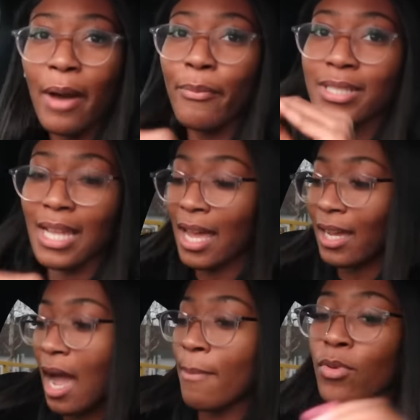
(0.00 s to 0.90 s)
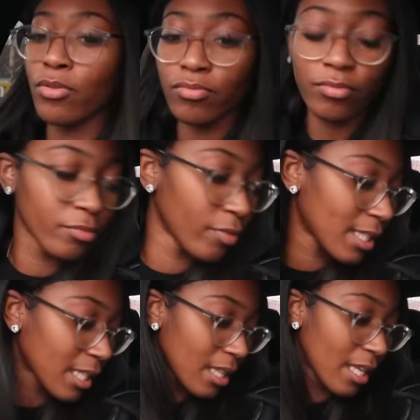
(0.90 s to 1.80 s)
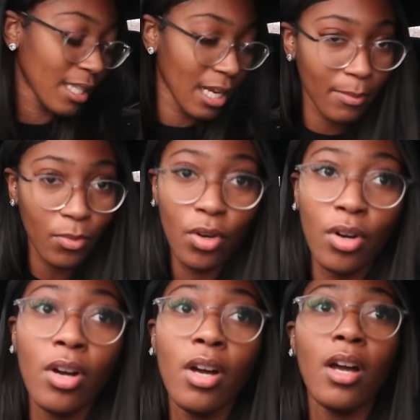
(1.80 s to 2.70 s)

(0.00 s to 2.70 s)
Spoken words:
I was like, I'm not risking this anymore,